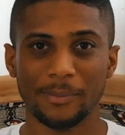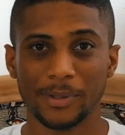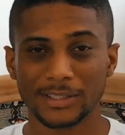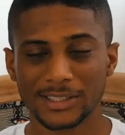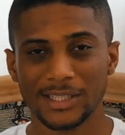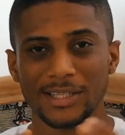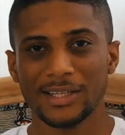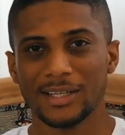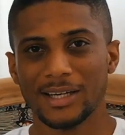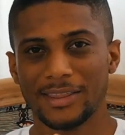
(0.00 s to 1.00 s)
But
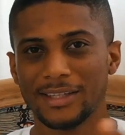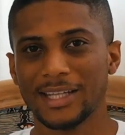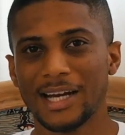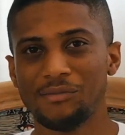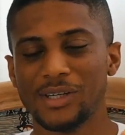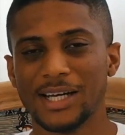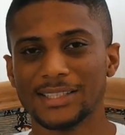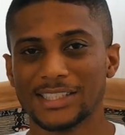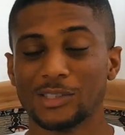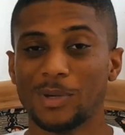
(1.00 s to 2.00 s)
a thing that I
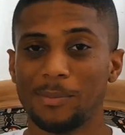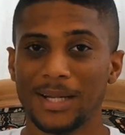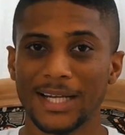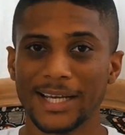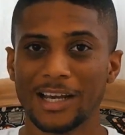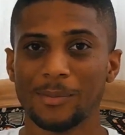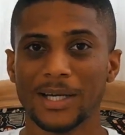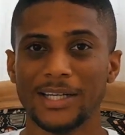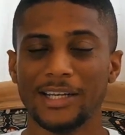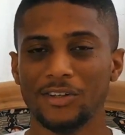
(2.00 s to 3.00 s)
realized is by planning out my
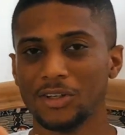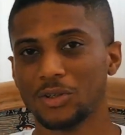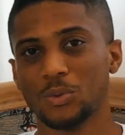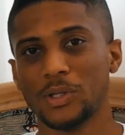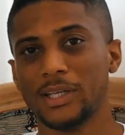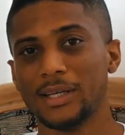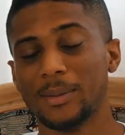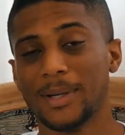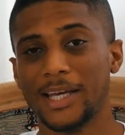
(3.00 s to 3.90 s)
day, not only am